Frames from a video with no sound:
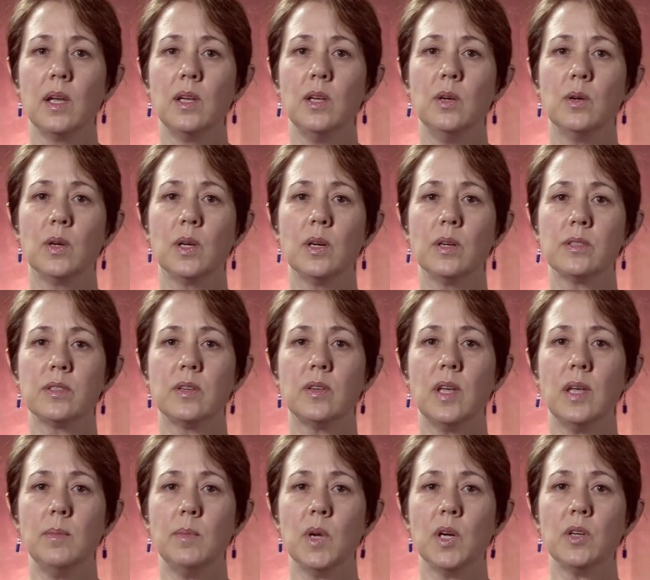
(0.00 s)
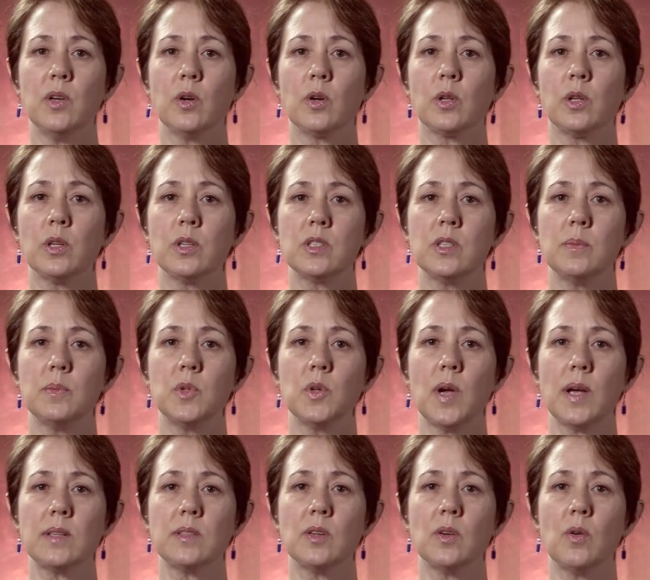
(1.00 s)
You can also email your clerkship
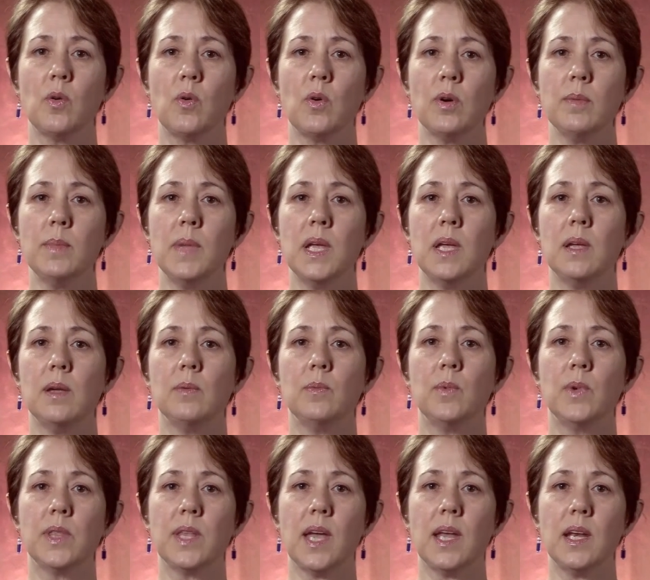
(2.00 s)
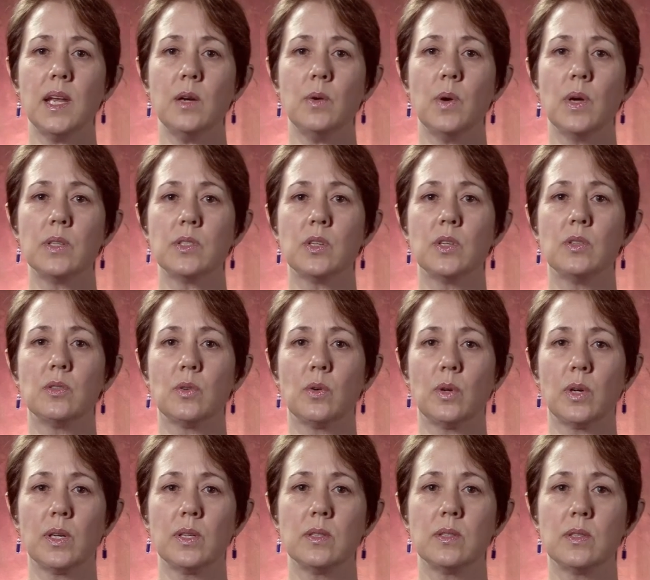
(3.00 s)
director or me with any questions
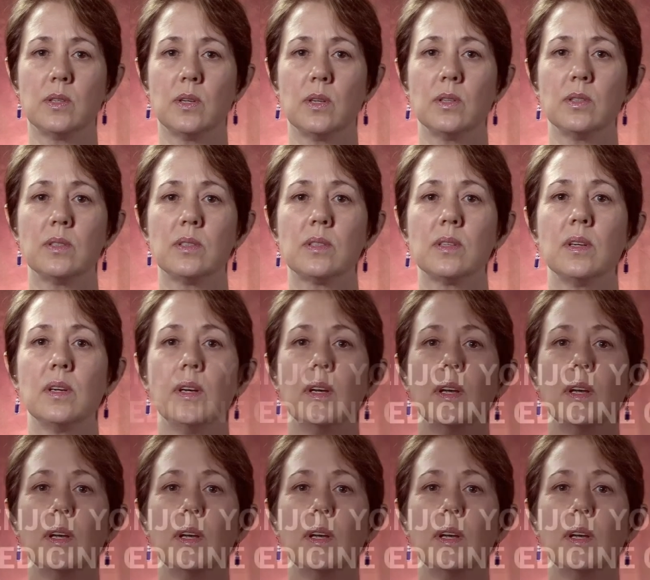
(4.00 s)
or concerns.